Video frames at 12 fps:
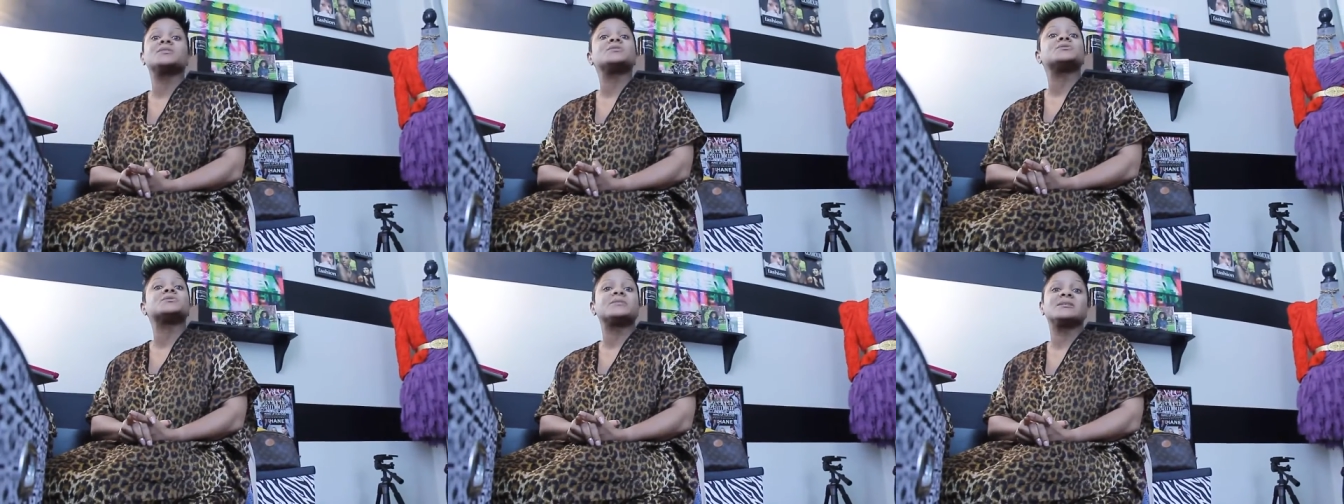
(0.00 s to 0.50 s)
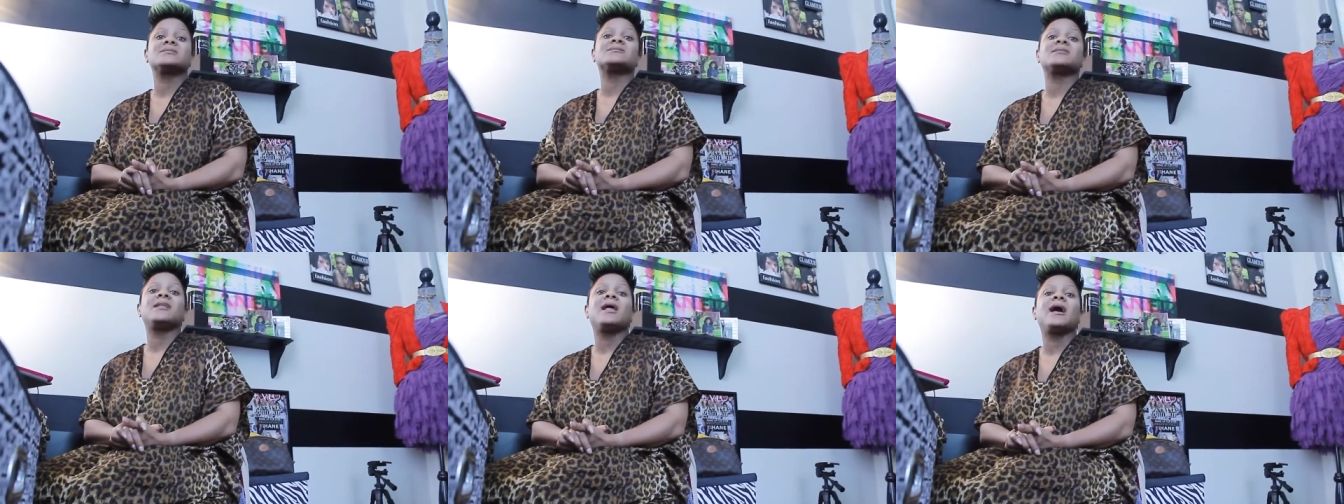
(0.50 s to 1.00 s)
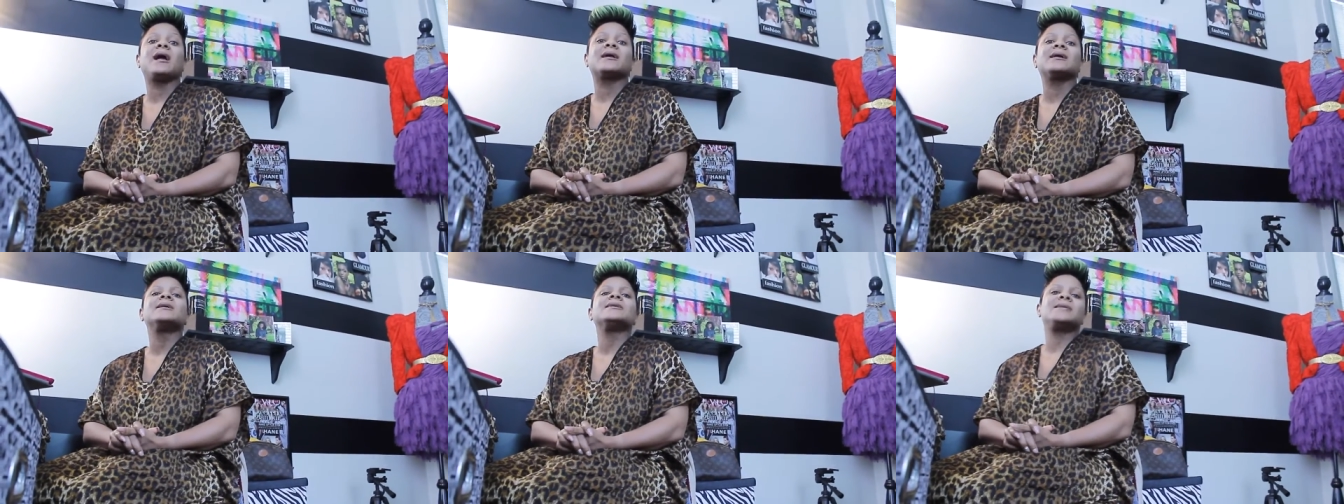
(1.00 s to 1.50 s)
till six o'clock,
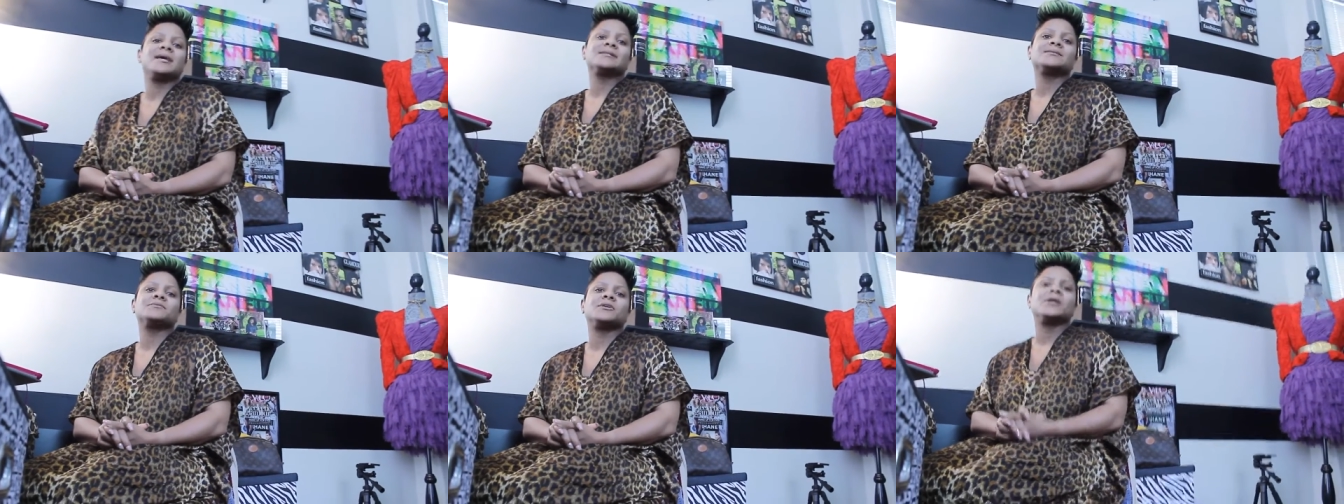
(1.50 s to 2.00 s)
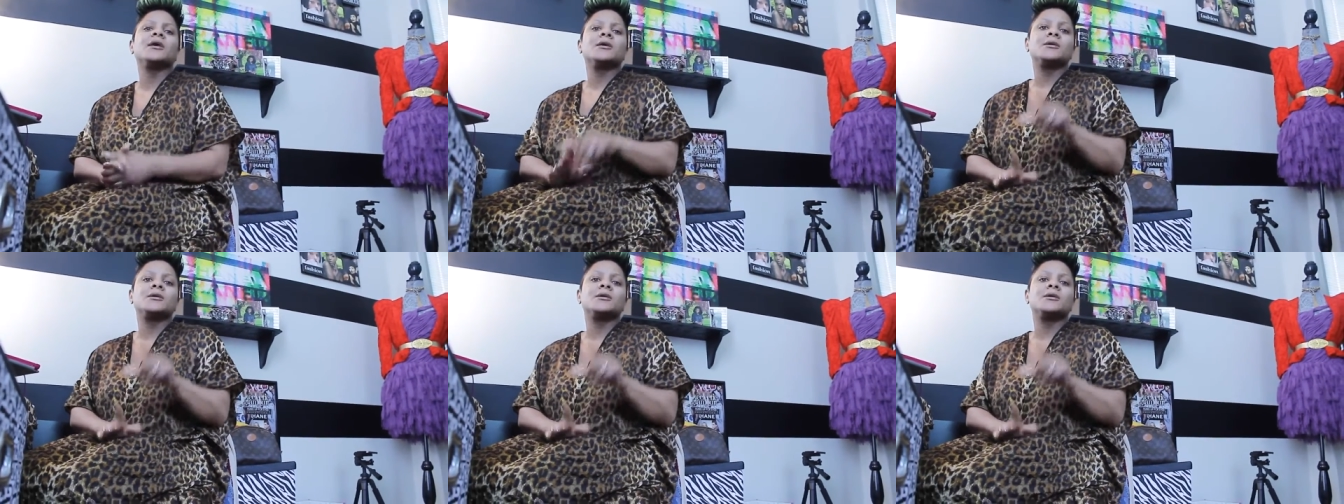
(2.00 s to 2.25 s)
guess what?